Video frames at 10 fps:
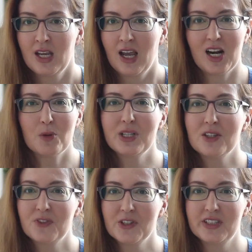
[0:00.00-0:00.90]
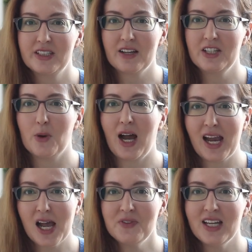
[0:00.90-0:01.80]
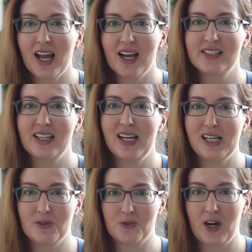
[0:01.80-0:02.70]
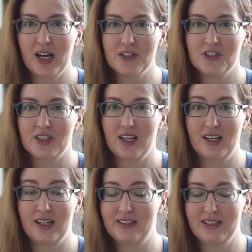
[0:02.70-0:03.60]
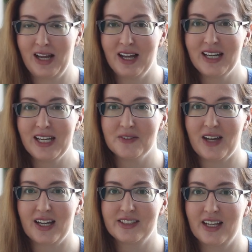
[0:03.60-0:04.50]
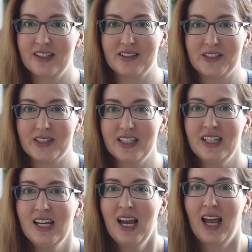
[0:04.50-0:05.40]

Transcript: And I'll be the first to tell you, I have an accent in French. It's a non-native accent, clearly.